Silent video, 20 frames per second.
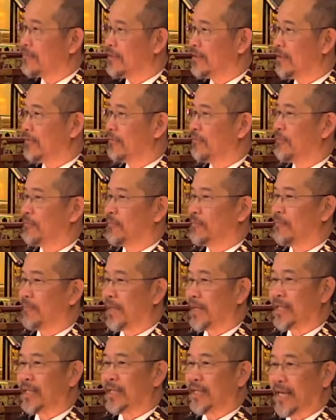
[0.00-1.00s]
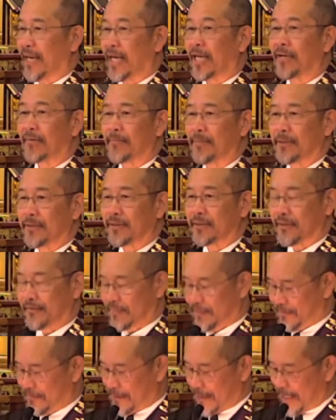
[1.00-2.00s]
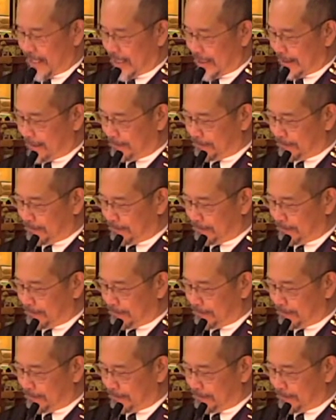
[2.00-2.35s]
of many animals of the planet.